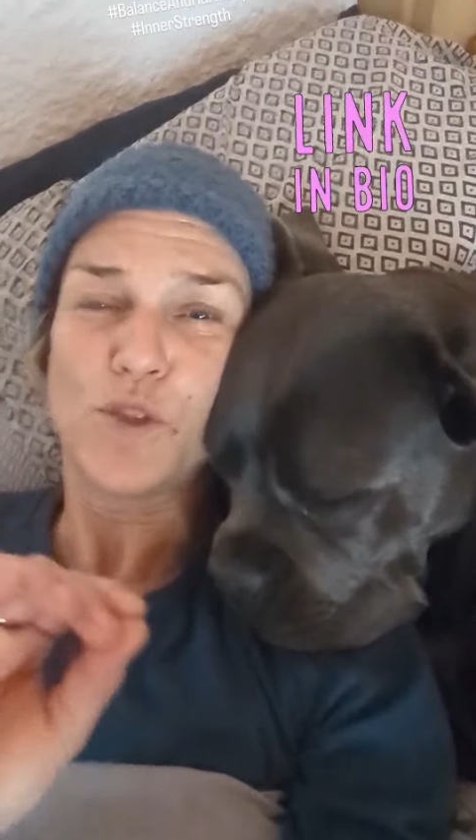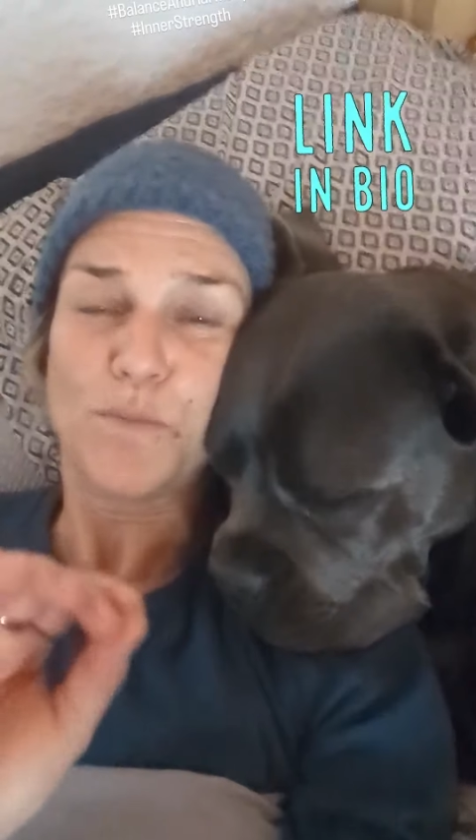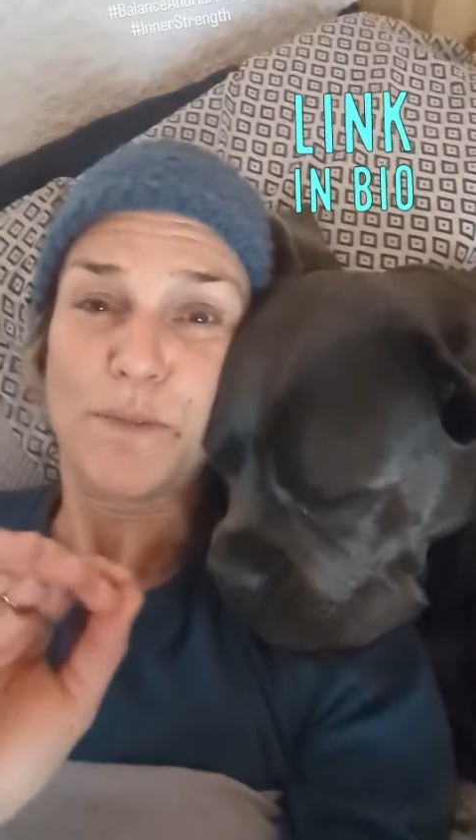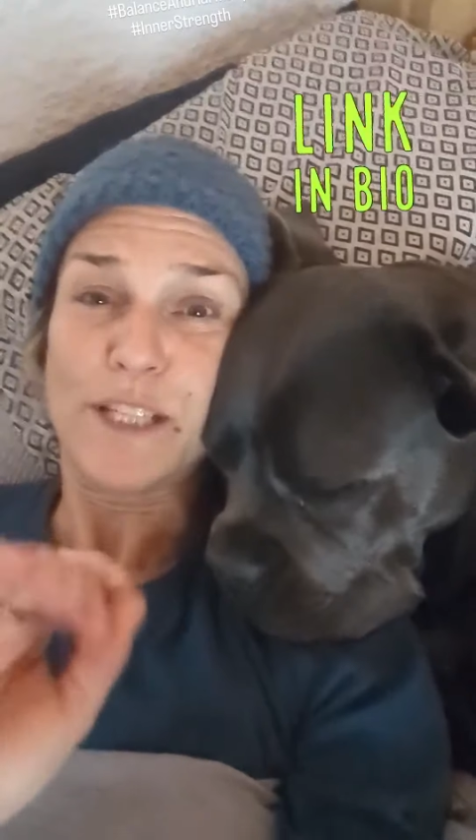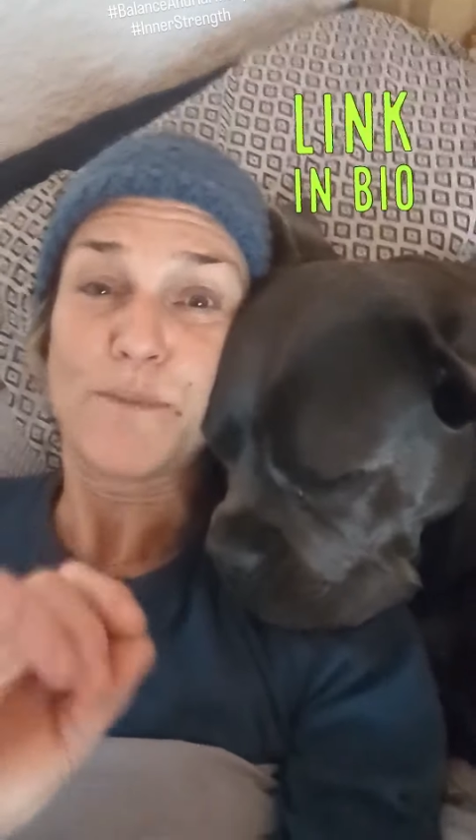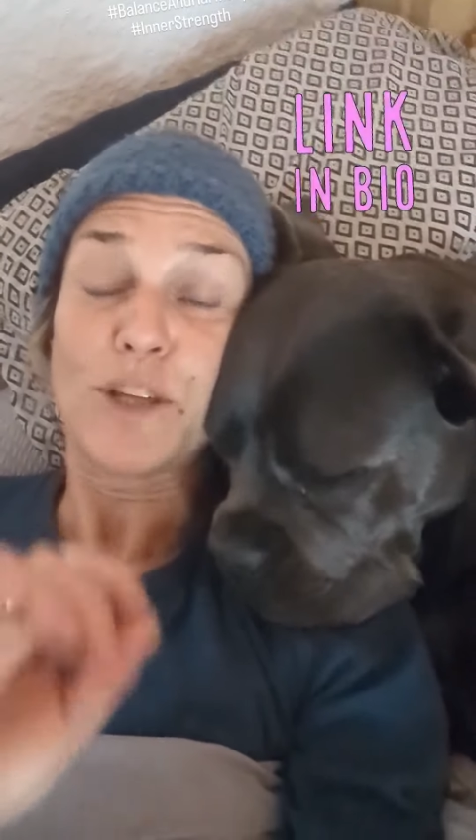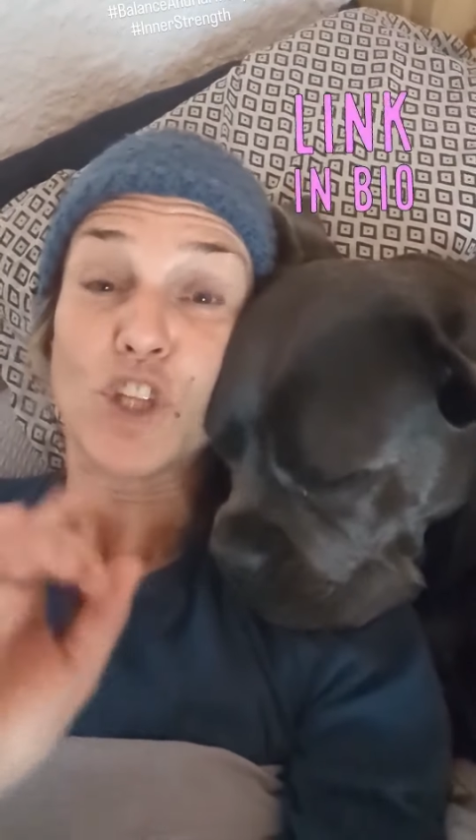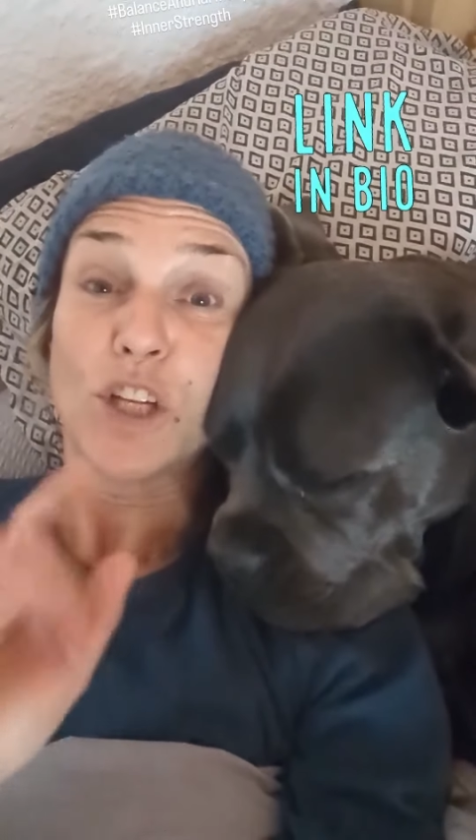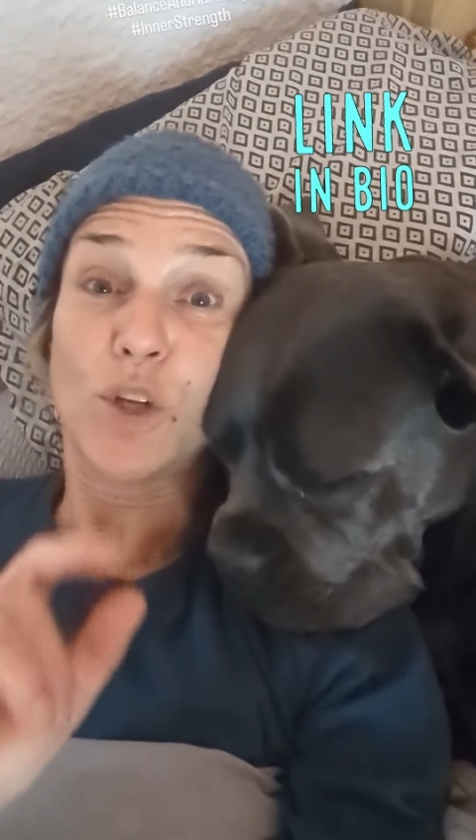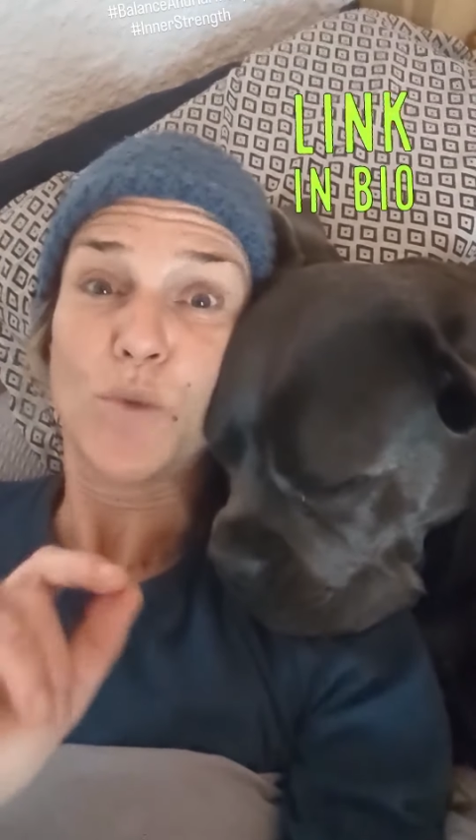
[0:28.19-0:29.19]
super
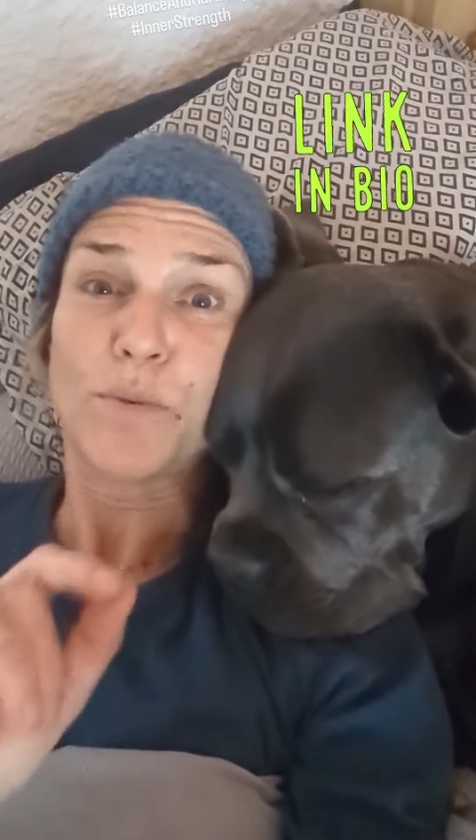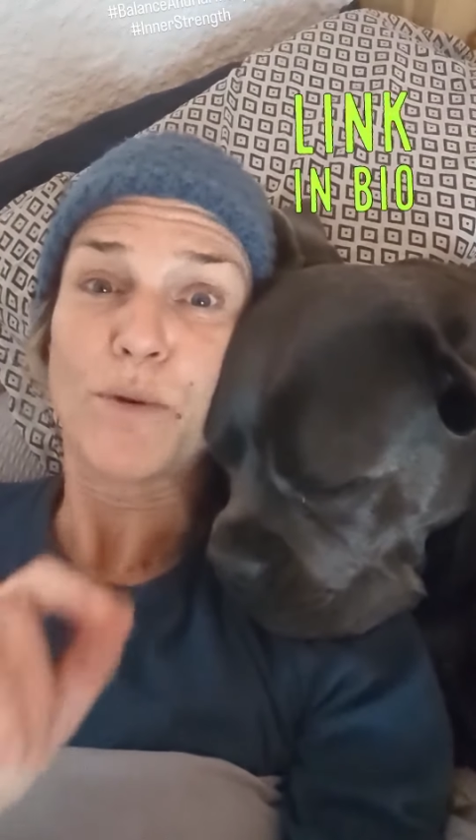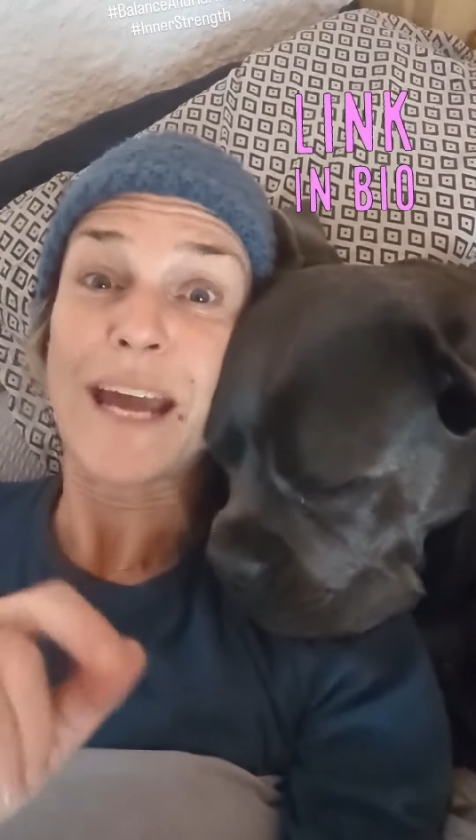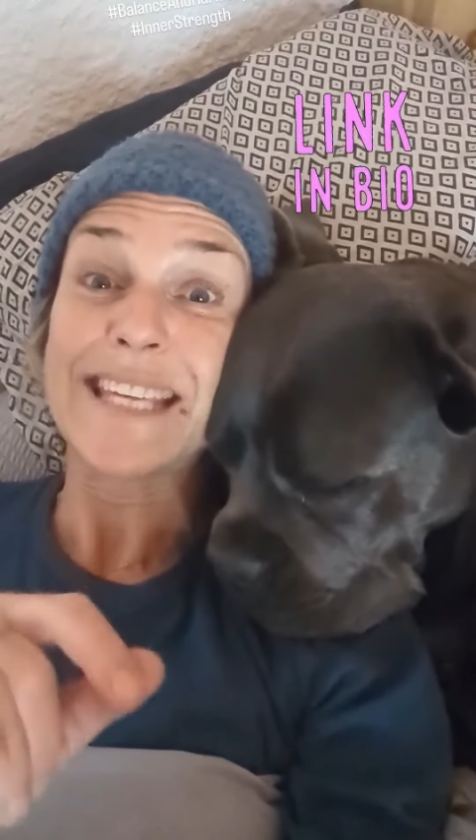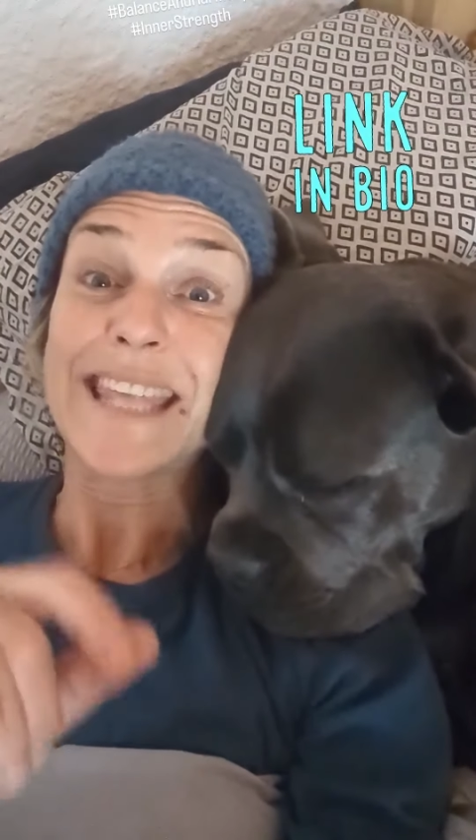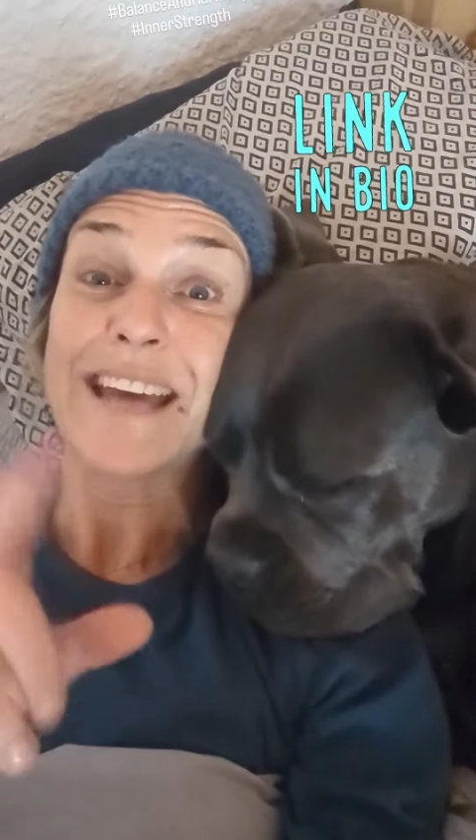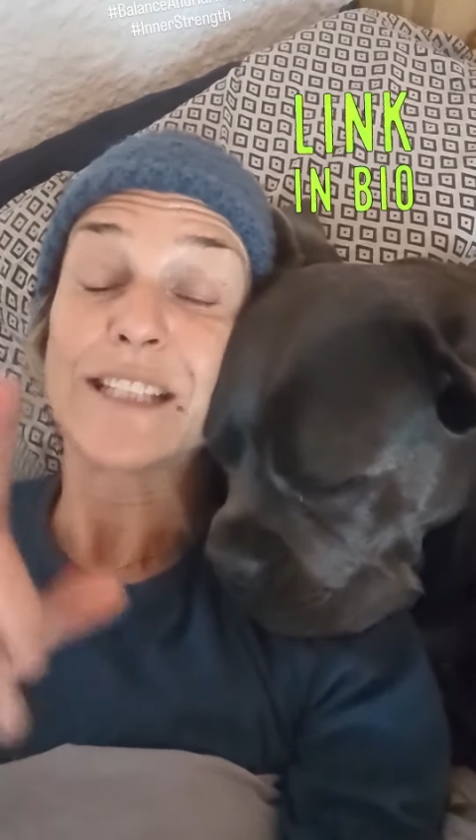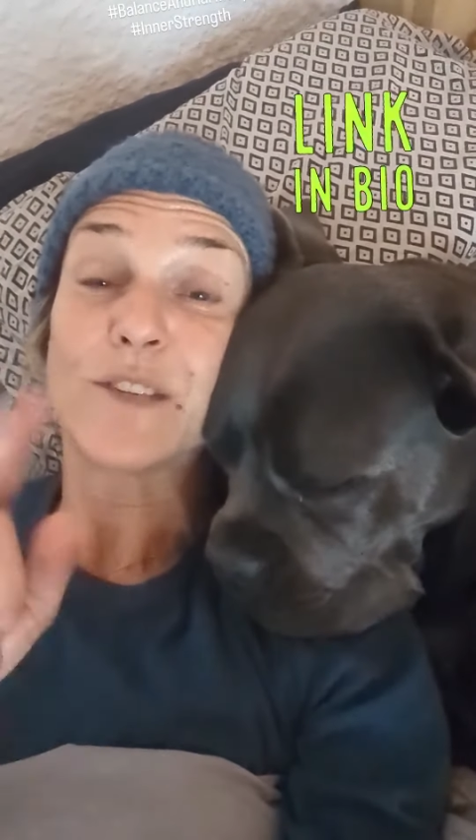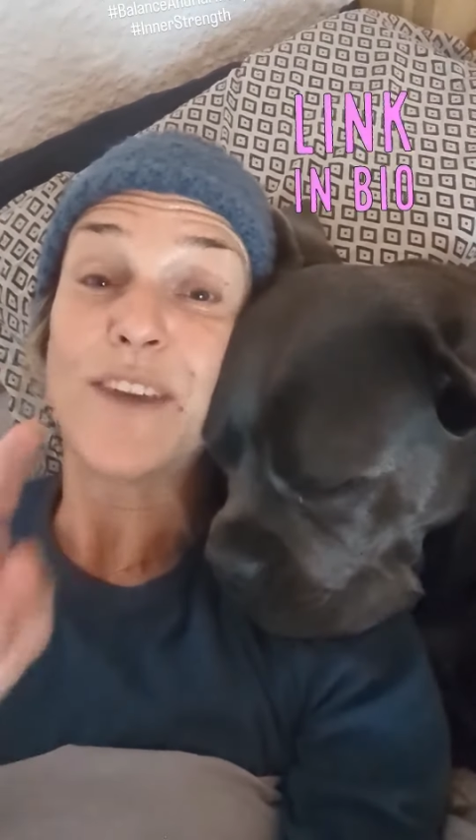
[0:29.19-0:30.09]
special low price at